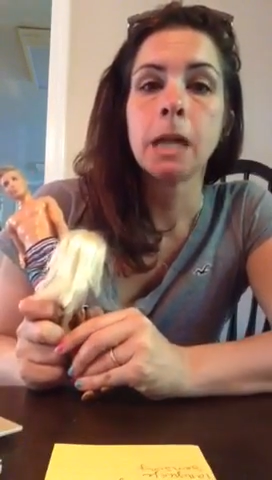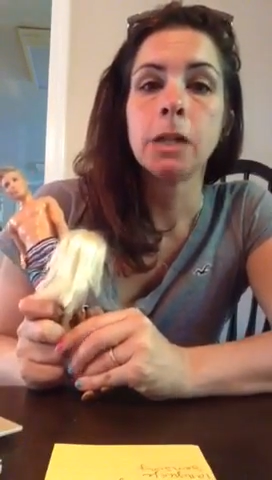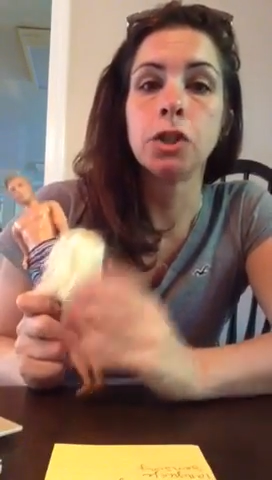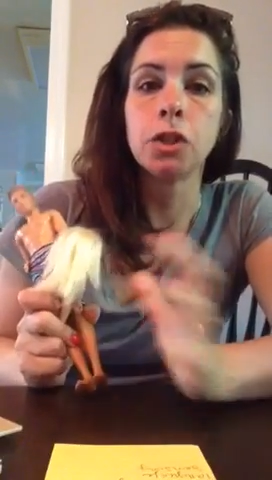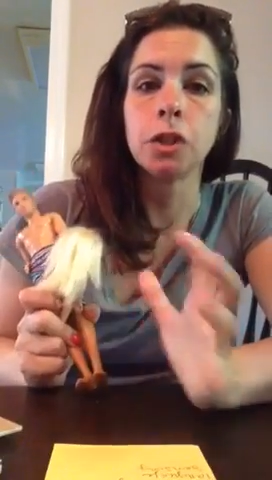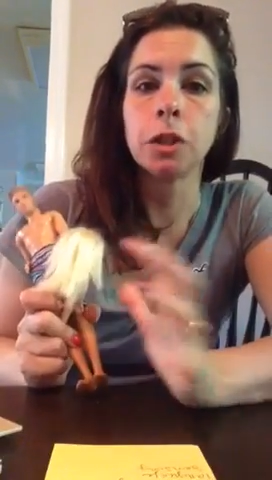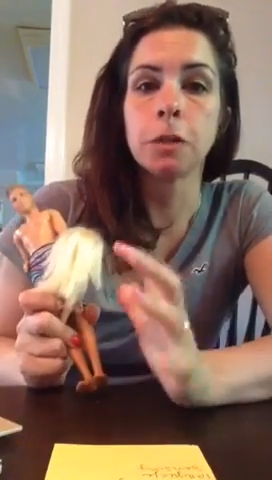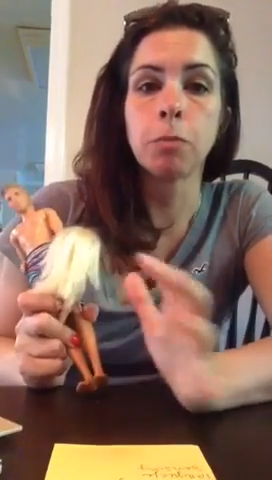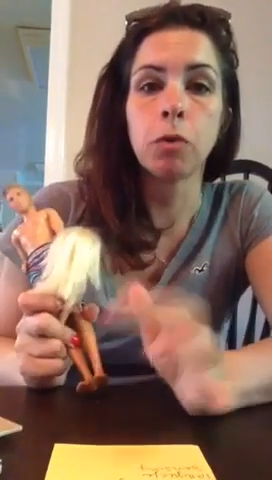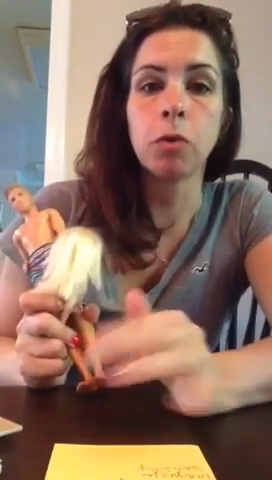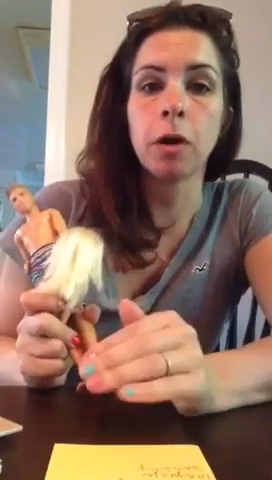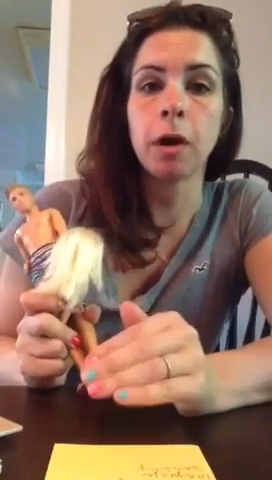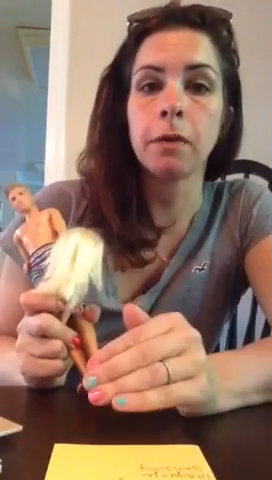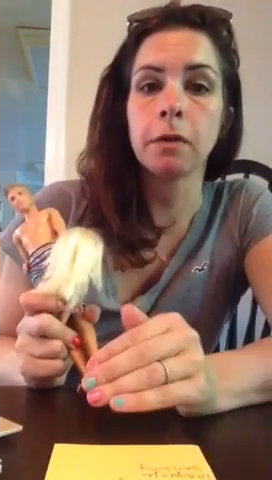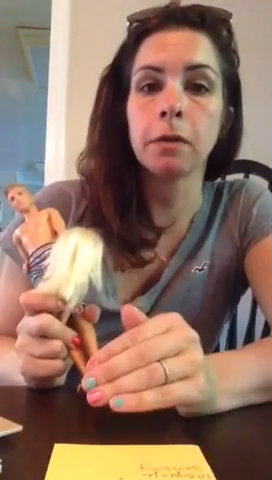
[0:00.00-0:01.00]
just
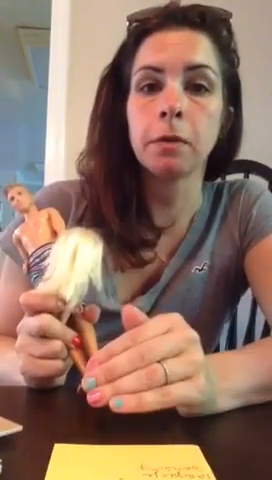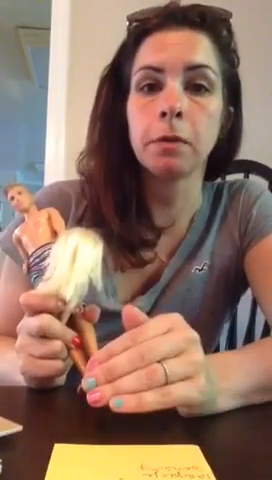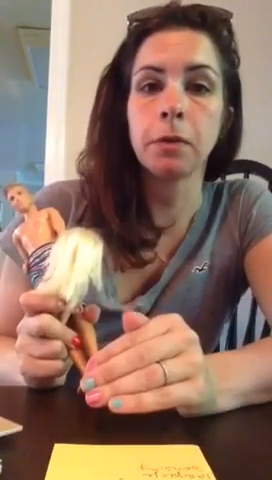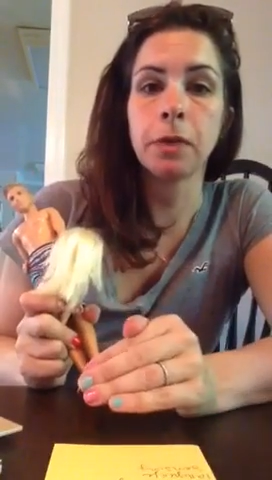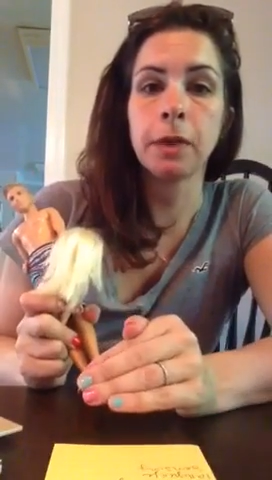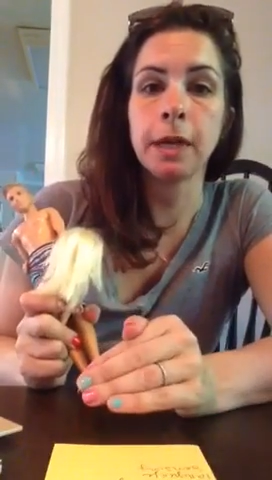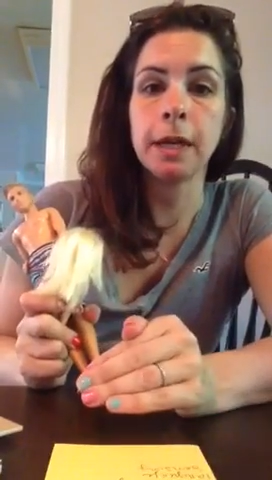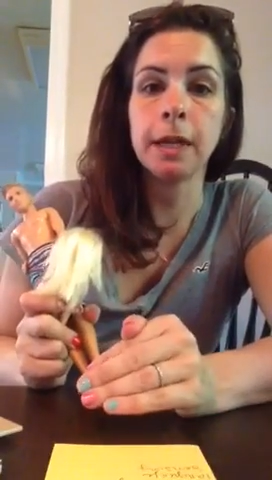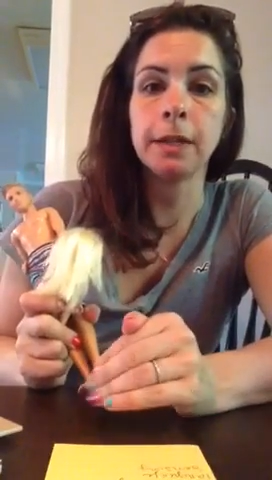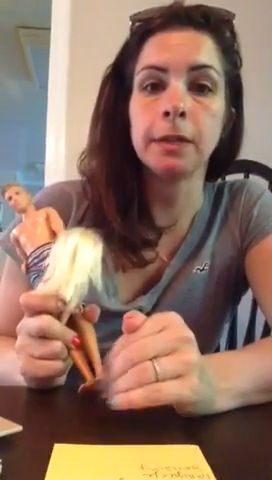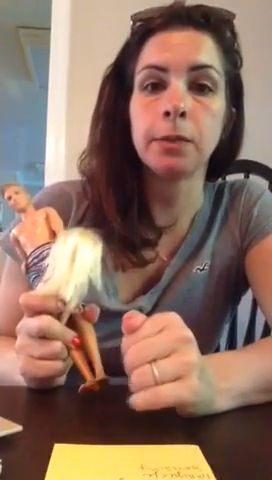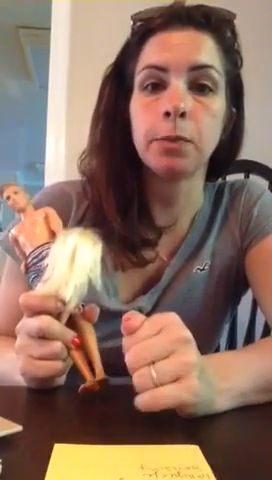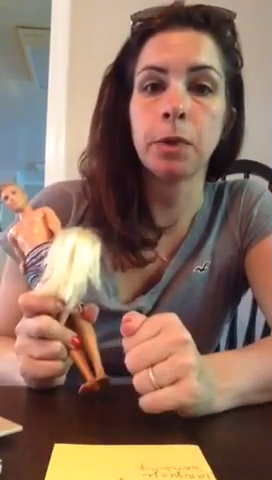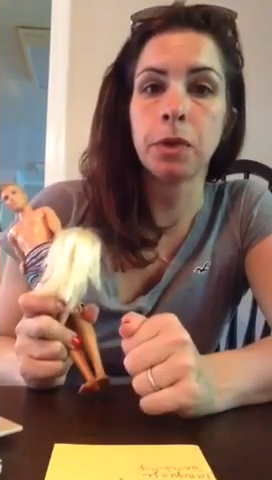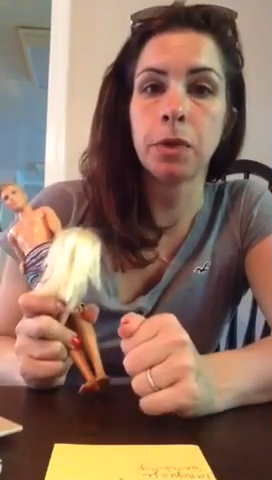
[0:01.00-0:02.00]
explore other little
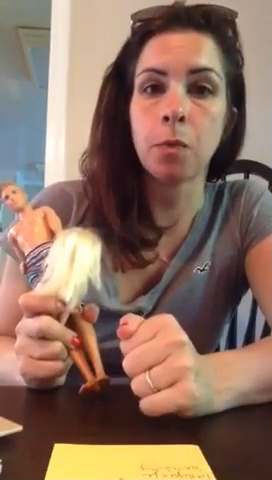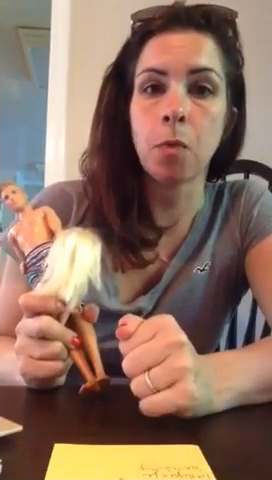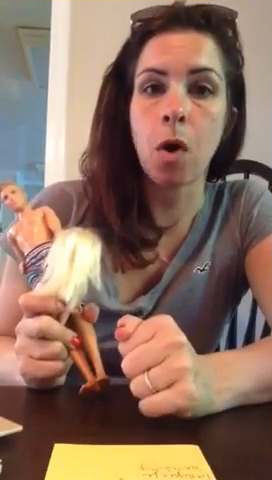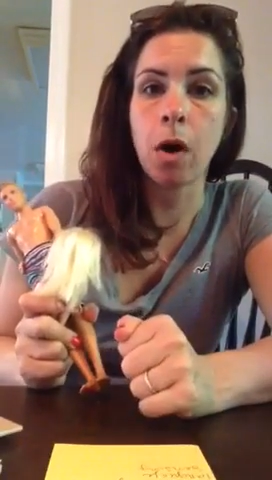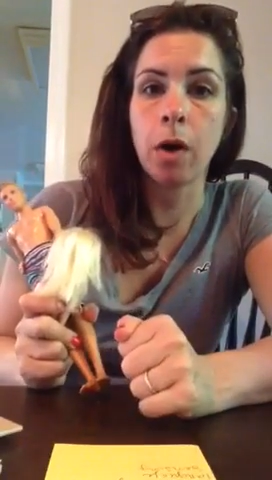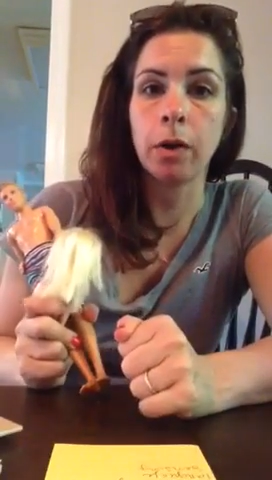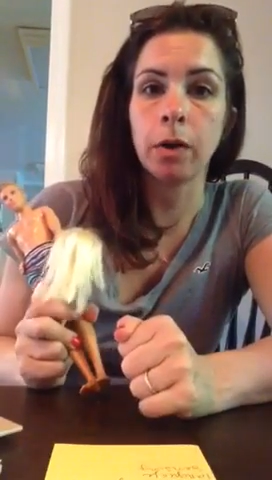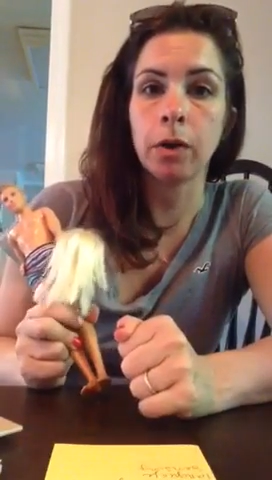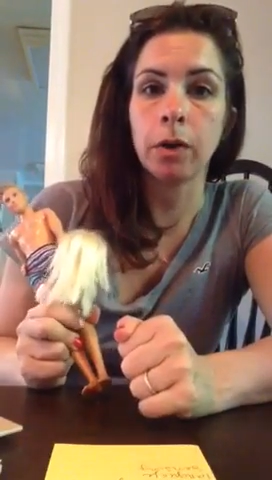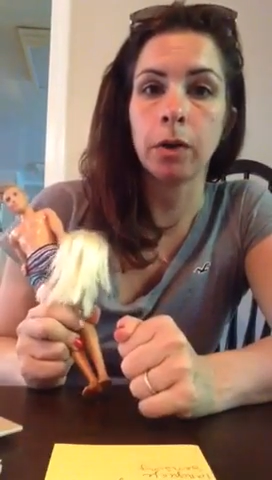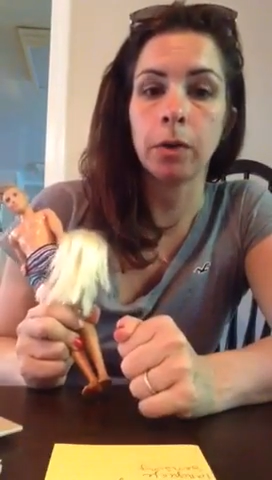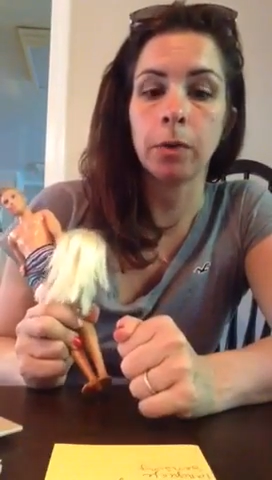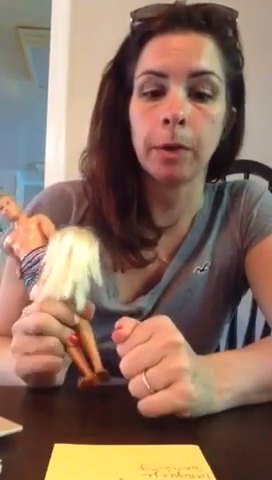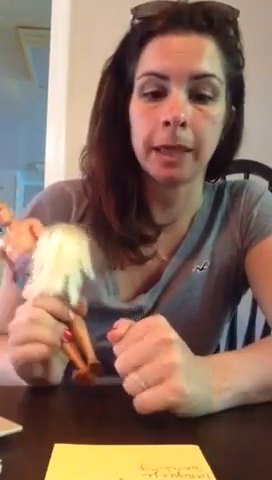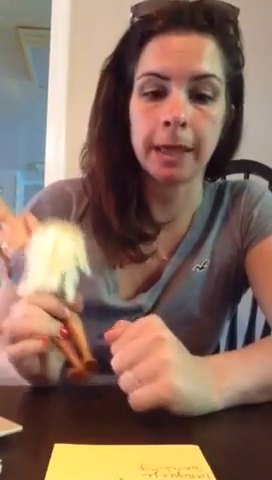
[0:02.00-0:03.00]
things with the
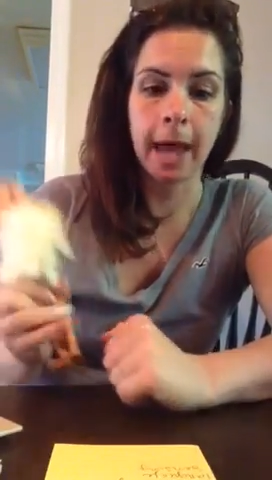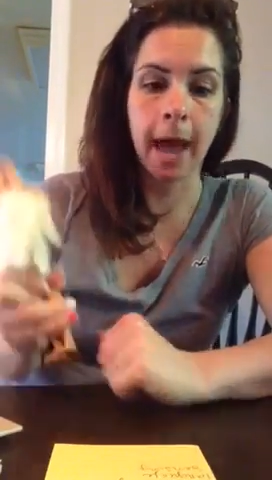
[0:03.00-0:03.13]
water with